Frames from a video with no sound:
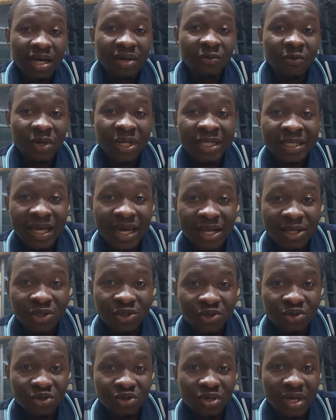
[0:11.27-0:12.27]
we decided
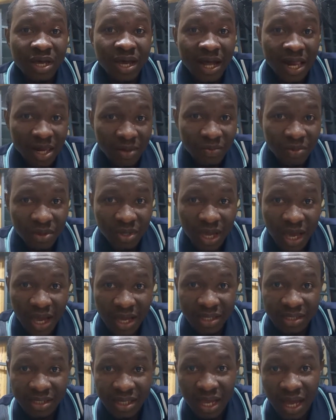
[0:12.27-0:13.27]
to help you
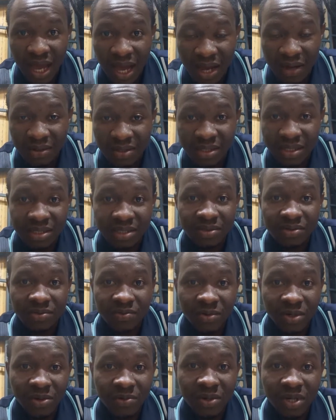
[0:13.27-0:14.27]
guys out
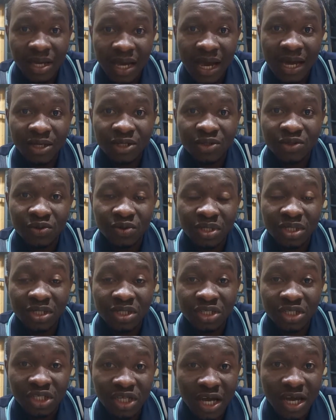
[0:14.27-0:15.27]
with regard to
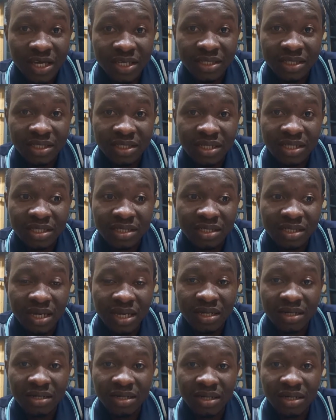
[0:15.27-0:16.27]
the JSTs,
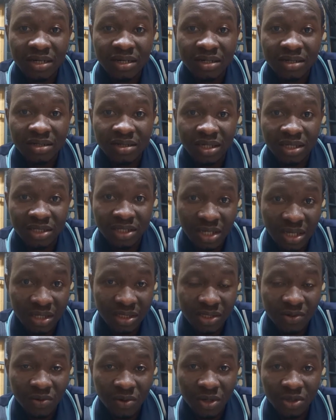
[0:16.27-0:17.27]
and the
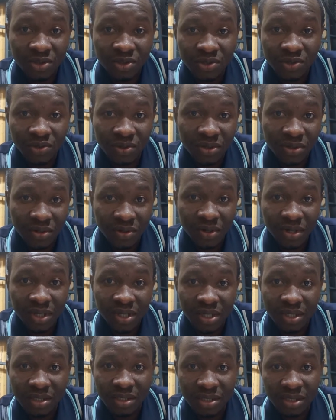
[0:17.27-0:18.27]
JST
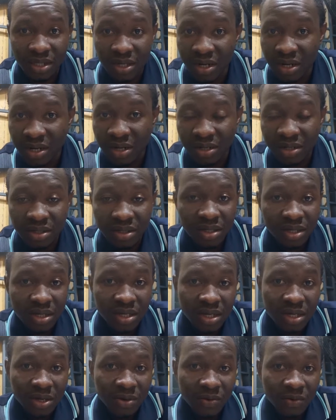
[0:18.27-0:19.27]
123 is here.
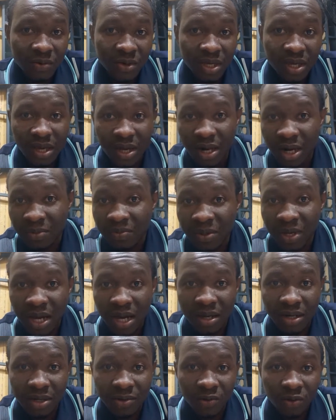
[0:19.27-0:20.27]
We help
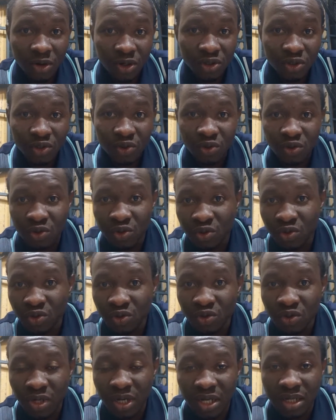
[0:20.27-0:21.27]
out in
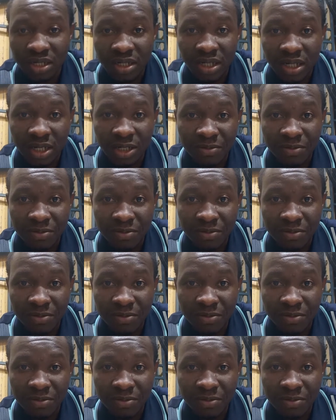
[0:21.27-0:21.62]
122, and